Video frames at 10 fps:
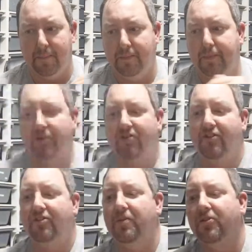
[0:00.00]
to push
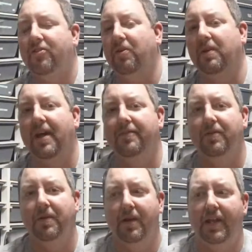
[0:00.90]
this to a certain
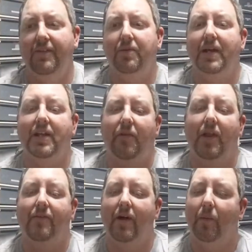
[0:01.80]
level. And even when I get to the
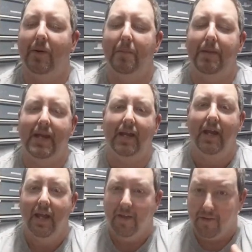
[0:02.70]
level I want to be,
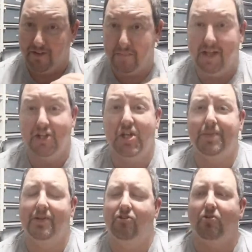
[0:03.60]
there's going to be that chip
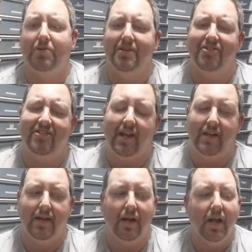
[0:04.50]
on the shoulder to stay
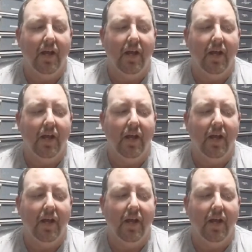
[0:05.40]
there.